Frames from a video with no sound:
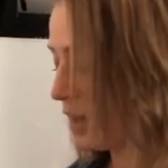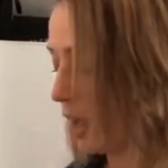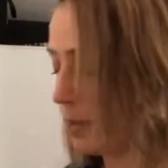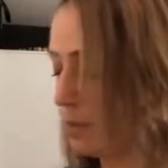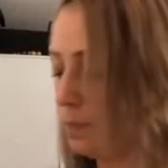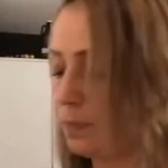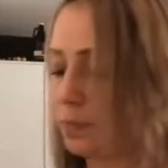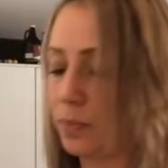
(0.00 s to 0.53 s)

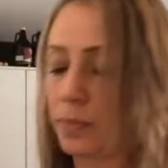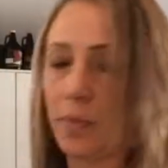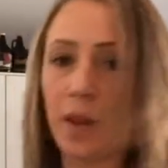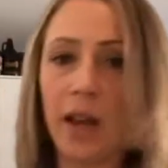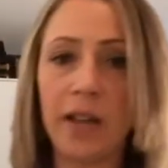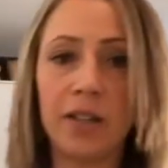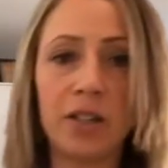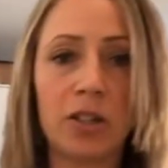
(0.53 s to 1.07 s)
done.
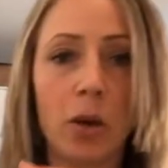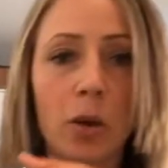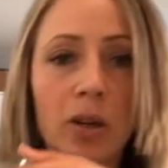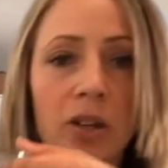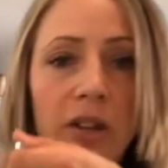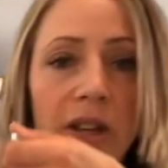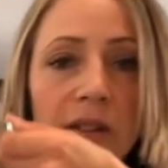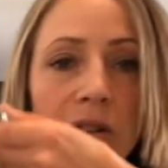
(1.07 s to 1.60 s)
I soaked
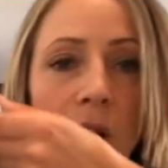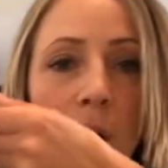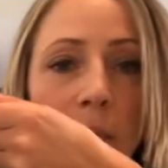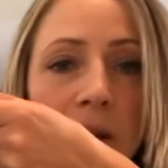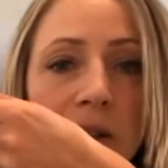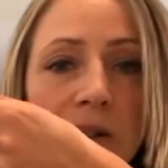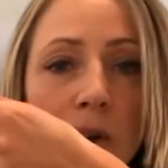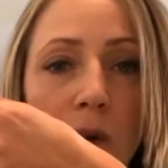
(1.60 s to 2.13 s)
these
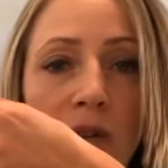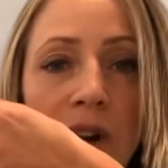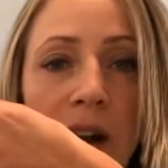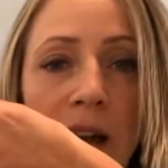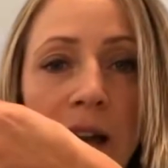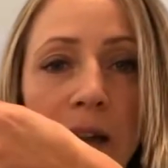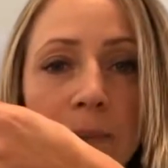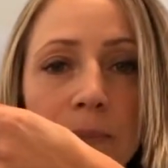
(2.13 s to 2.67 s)
almonds
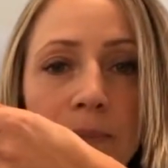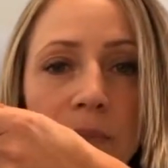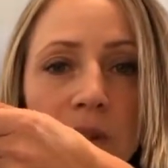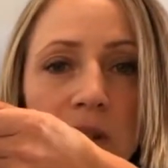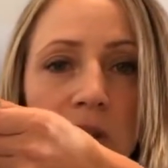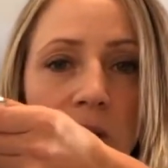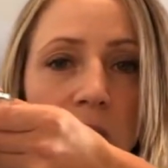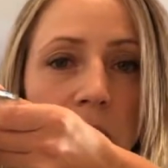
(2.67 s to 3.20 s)
overnight
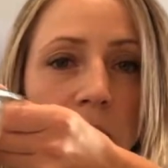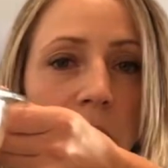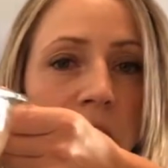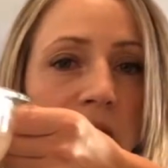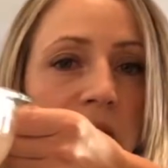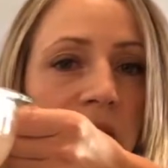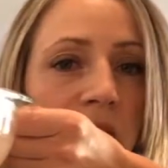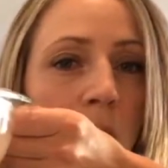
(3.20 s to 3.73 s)
so that you
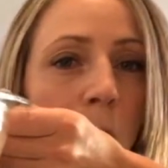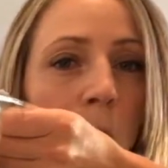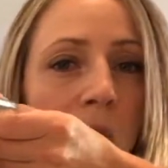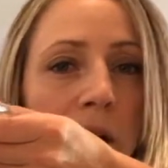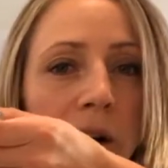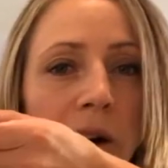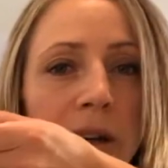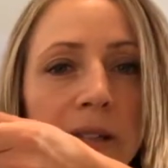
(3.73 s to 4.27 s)
can see the
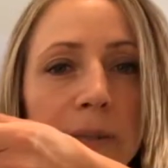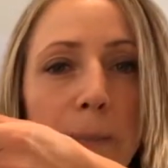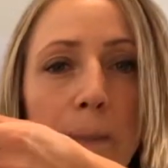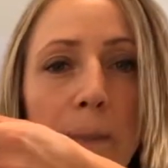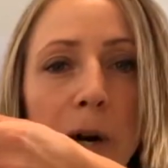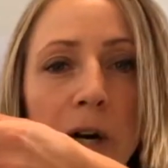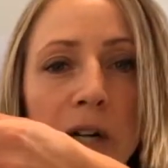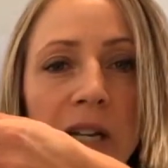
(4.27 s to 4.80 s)
water is
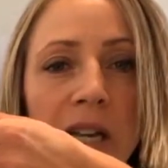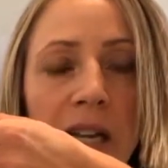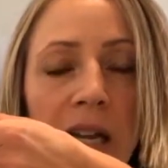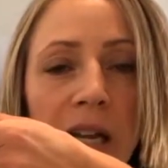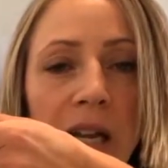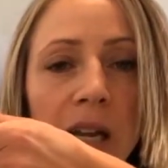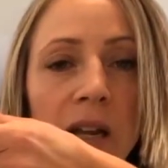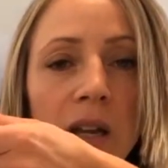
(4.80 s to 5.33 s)

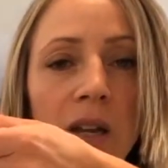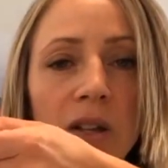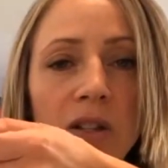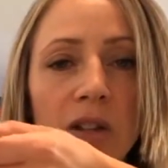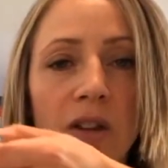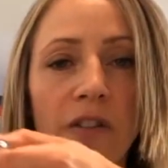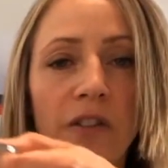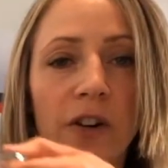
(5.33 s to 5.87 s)
murky.
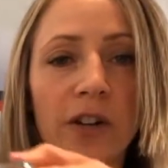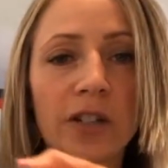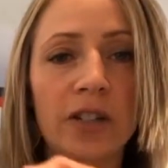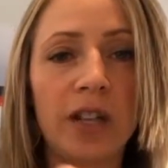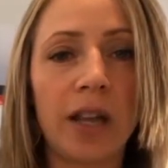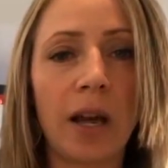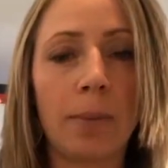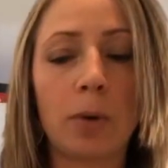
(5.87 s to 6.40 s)
So the first
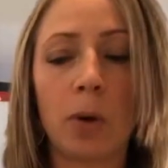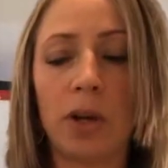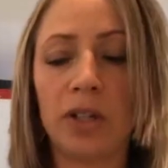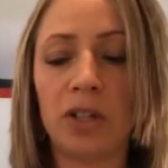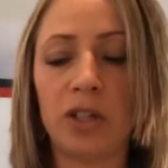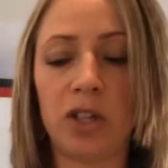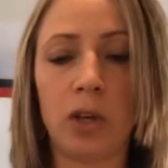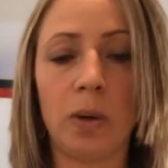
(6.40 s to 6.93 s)
thing I'm going
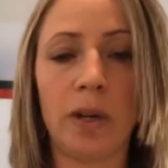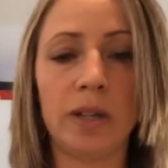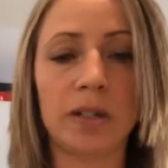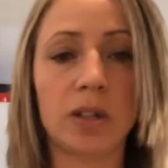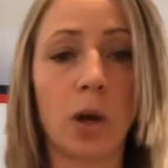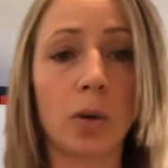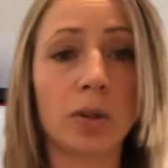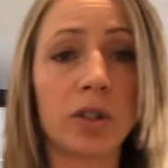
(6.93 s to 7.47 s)
to do is go